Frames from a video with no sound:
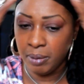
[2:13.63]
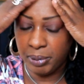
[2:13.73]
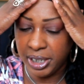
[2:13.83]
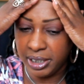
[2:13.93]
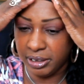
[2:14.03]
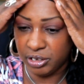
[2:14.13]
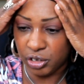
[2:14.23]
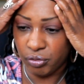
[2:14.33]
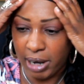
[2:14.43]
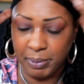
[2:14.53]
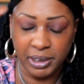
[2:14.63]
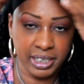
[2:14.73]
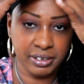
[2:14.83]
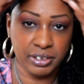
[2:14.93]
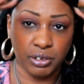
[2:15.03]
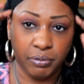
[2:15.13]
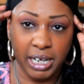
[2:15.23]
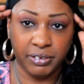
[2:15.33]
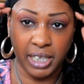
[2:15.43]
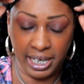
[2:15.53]
But just wrap it like this
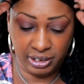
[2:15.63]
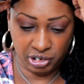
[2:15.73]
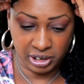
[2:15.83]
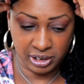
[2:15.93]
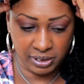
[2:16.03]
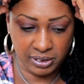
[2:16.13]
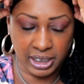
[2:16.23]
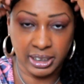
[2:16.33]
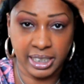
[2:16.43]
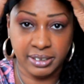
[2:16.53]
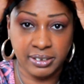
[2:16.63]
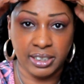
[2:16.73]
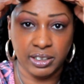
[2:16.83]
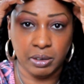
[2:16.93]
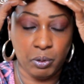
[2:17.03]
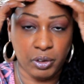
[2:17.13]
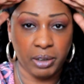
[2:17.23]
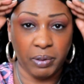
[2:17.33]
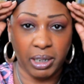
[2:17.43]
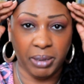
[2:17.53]
around the edges. And like I said, in the
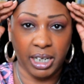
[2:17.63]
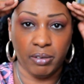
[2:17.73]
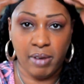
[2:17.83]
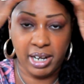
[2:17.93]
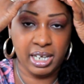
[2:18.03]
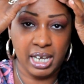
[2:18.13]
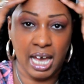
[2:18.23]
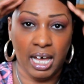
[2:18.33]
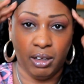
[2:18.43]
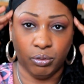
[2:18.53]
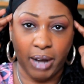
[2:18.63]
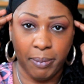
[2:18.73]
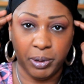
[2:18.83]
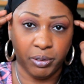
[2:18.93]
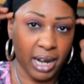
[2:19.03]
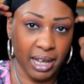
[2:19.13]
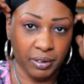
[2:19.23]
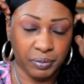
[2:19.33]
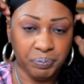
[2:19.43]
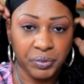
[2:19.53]
morning when I'm getting ready, I'll wrap it
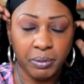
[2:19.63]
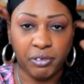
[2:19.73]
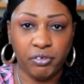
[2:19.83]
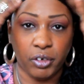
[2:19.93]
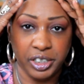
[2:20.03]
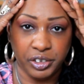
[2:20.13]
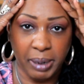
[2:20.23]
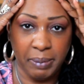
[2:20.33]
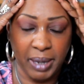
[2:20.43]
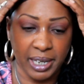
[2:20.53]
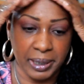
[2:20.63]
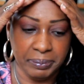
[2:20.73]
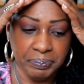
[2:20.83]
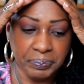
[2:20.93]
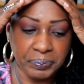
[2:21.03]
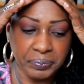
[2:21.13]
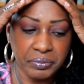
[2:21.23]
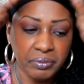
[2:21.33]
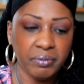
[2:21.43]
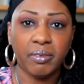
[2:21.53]
around before I do my makeup.
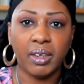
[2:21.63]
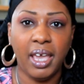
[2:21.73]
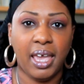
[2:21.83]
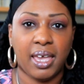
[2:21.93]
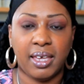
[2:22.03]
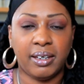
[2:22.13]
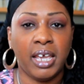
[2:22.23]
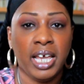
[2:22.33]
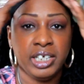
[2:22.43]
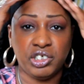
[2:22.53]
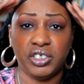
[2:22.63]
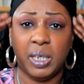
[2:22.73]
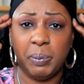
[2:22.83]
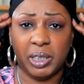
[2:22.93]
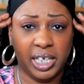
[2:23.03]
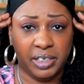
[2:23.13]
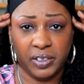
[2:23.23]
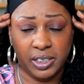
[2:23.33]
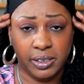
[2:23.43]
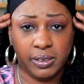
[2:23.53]
And just keep it like
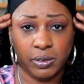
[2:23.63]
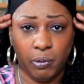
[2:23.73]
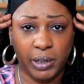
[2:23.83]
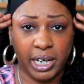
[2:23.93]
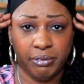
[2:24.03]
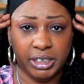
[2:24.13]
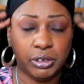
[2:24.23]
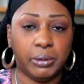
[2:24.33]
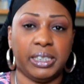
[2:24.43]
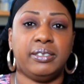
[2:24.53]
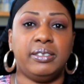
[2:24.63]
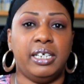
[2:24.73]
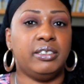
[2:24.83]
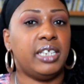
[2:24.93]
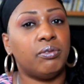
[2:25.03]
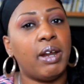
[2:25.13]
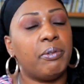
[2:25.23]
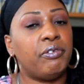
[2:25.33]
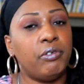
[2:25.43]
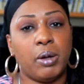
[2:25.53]
this when I retwist. And then
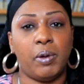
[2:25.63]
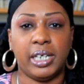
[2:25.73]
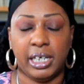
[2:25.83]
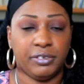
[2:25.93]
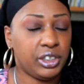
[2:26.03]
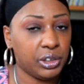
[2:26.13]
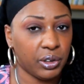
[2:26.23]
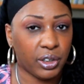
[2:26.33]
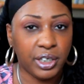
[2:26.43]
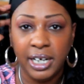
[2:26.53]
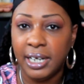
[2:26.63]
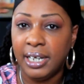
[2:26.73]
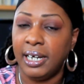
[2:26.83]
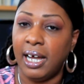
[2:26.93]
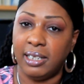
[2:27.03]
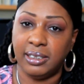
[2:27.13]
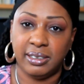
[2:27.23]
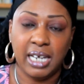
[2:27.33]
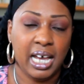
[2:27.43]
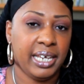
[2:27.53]
right before I walk out the door, I'll
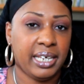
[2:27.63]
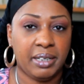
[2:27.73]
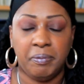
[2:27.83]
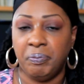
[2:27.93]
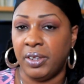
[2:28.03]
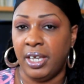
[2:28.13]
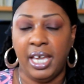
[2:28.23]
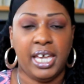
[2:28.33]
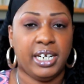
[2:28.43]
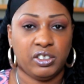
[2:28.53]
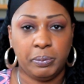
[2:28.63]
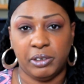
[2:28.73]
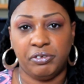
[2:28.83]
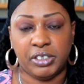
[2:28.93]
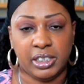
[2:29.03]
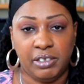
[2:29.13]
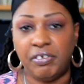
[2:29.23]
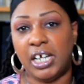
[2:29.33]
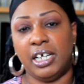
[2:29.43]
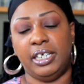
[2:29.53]
untie it. And it's perfectly
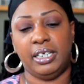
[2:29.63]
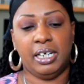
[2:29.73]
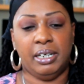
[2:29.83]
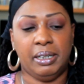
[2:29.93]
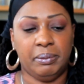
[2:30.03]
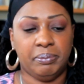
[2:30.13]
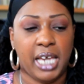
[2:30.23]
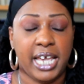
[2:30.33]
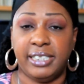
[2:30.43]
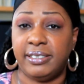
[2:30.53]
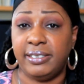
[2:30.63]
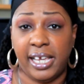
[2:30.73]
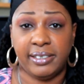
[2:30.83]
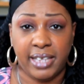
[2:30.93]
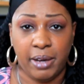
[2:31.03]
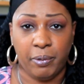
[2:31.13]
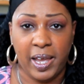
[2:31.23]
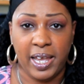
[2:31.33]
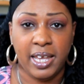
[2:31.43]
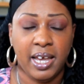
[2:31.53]
fine, and it stays that
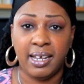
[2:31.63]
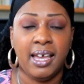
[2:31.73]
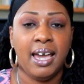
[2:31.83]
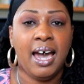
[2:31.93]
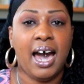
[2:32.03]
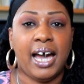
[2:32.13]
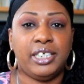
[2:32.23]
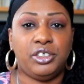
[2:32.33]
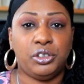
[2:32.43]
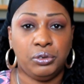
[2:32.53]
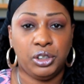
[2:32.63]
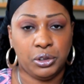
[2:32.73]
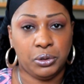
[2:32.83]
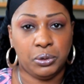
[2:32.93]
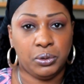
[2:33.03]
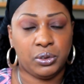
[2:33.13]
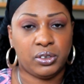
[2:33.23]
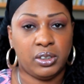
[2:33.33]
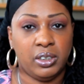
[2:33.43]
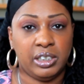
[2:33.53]
way. I do
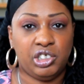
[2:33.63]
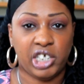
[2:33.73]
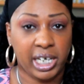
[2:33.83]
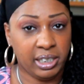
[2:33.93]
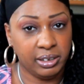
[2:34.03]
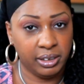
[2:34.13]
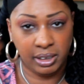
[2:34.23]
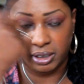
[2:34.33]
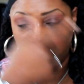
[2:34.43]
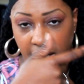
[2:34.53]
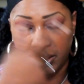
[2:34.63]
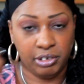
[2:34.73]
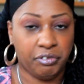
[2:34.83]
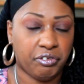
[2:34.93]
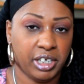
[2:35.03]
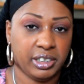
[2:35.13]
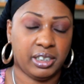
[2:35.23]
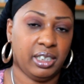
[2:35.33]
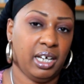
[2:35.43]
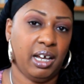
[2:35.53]
use gel on the
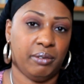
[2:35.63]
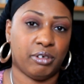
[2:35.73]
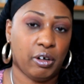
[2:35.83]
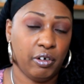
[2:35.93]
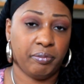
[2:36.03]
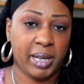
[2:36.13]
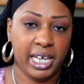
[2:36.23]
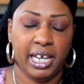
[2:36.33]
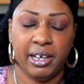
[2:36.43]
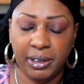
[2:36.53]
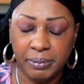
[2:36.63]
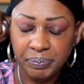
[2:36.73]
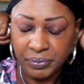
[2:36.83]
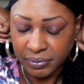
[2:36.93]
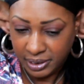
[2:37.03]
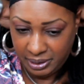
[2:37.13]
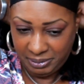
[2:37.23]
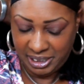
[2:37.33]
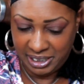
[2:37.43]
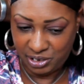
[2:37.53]
front row of my hair.
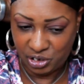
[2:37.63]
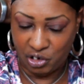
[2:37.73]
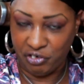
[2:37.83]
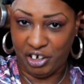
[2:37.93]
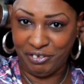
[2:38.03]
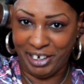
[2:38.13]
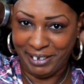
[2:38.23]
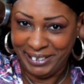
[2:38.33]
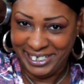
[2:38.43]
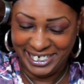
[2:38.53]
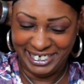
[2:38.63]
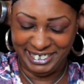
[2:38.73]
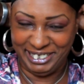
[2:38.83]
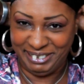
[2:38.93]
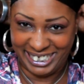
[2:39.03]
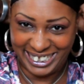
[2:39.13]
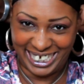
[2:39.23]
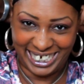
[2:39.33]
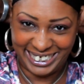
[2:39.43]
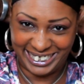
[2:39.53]
Take the scarf off now. You get
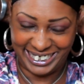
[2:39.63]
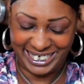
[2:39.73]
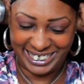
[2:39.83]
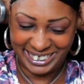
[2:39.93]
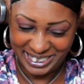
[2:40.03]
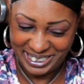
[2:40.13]
the idea.